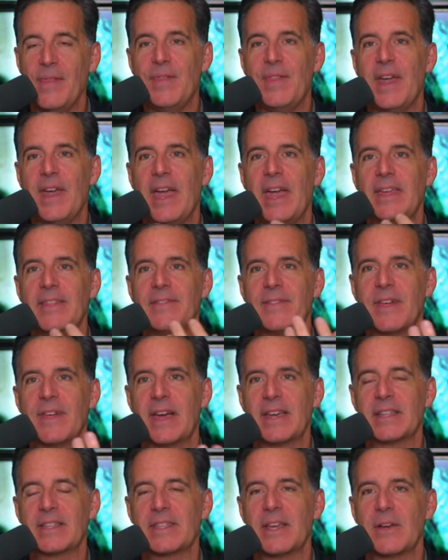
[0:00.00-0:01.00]
then
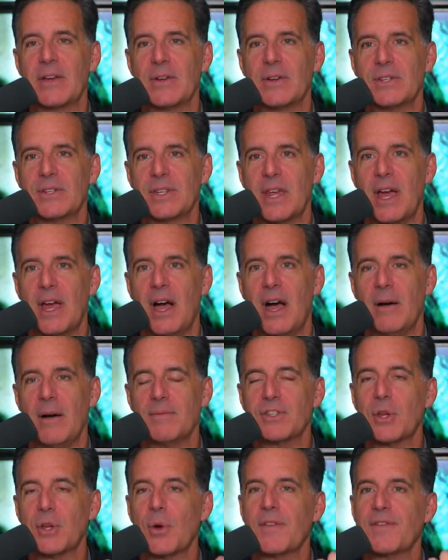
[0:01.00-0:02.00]
like there's uh,
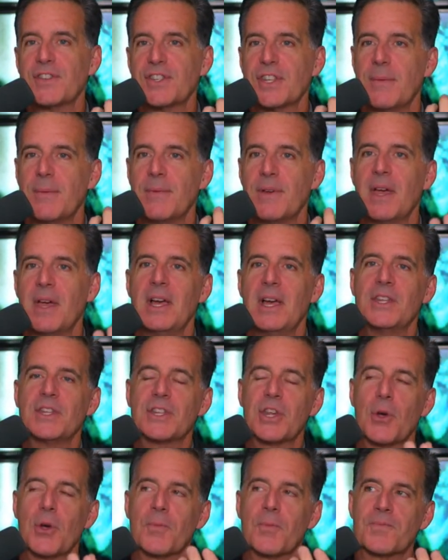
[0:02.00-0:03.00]
so if some
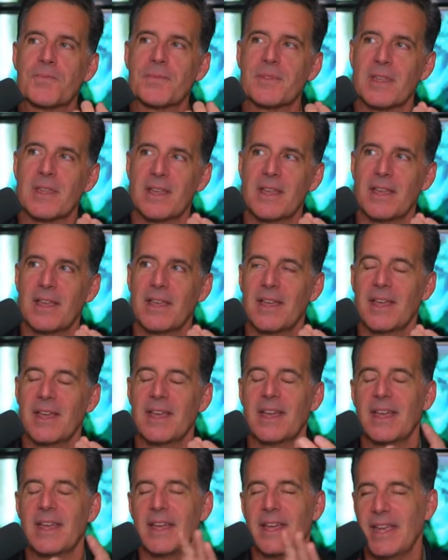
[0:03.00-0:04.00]
so
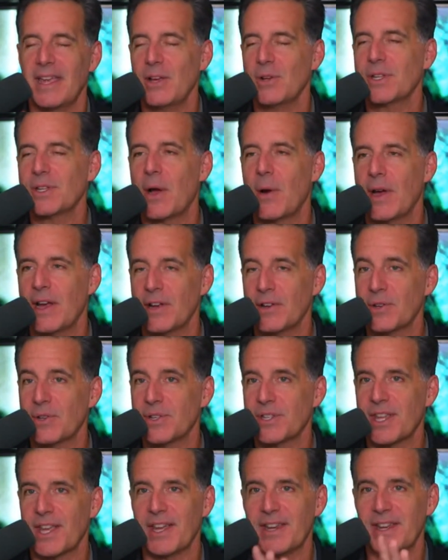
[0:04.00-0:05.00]
here's how I
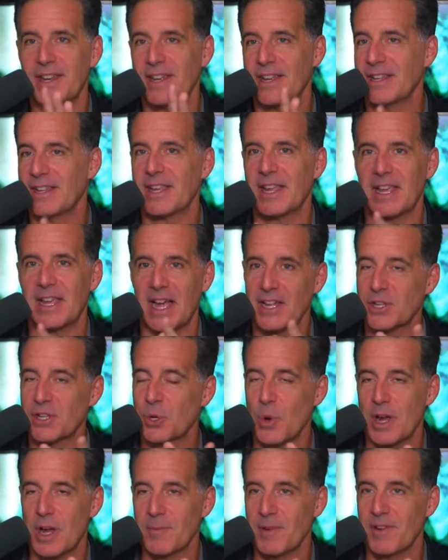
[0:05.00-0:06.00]
understand it, and guys,
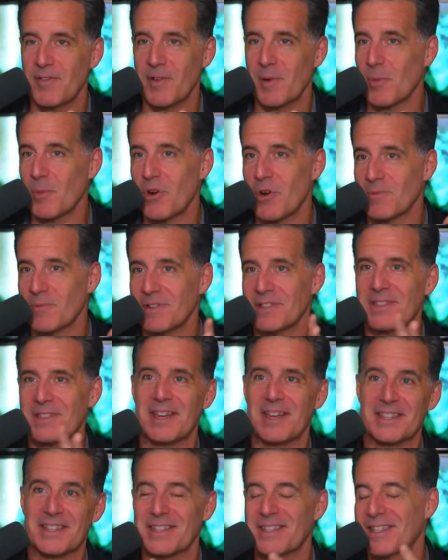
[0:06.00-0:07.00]
correct me if I'm wrong, but
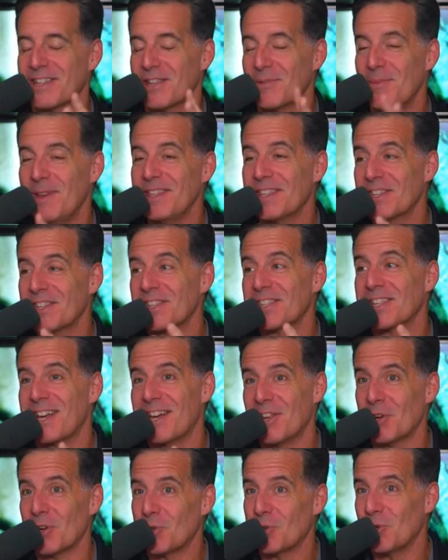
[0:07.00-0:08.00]
like to me this is
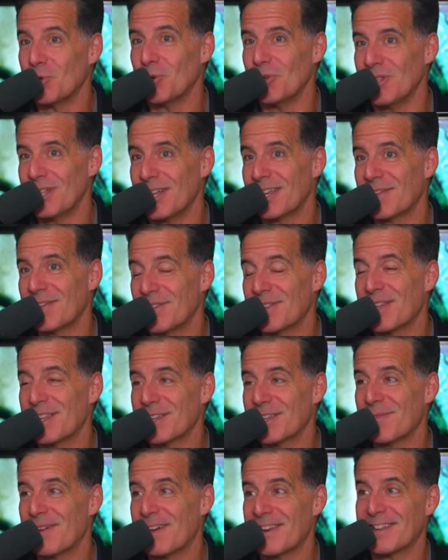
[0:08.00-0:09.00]
kind of cool. Like if you
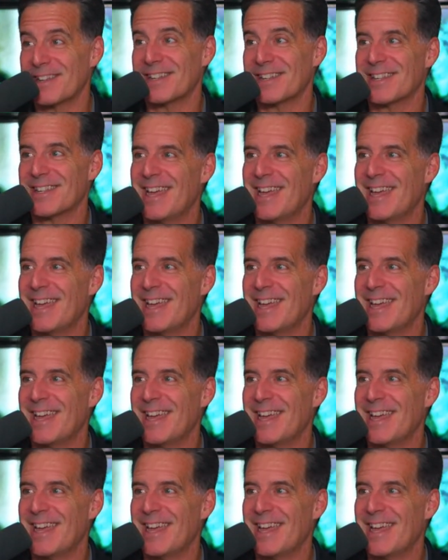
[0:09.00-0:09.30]
think about it, because